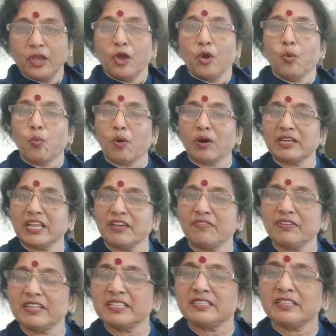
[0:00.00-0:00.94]

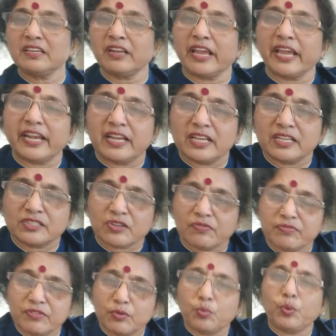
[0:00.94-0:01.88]
Whatever is the radius
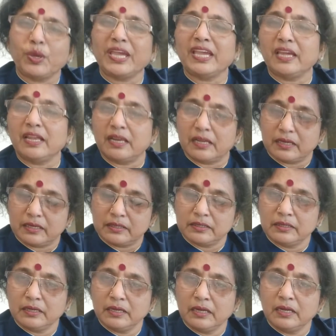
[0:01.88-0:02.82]
of the wheel,
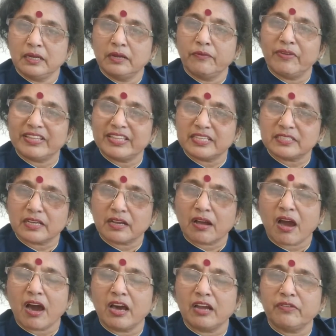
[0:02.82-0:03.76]
whether it's a
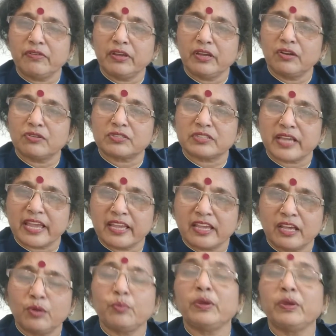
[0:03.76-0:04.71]
car wheel or
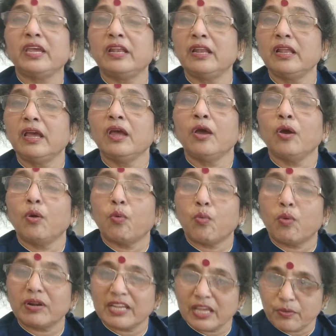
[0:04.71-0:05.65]
cycle wheel,
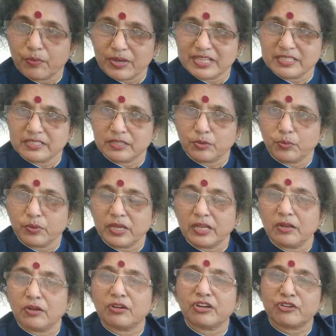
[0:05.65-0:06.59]
whatever is the
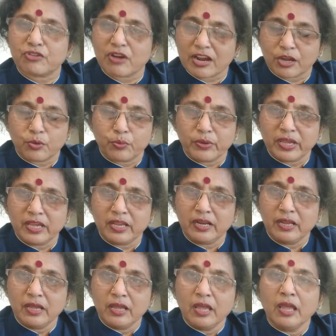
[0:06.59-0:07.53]
wheel, or a truck
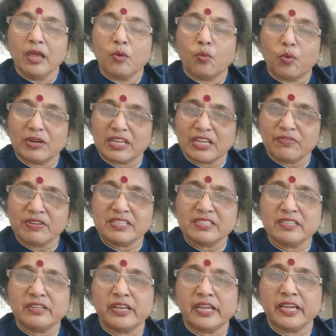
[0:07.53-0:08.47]
wheel, whatever
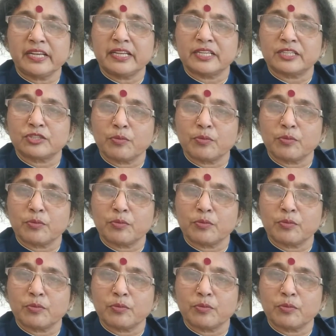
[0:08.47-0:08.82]
is the radius.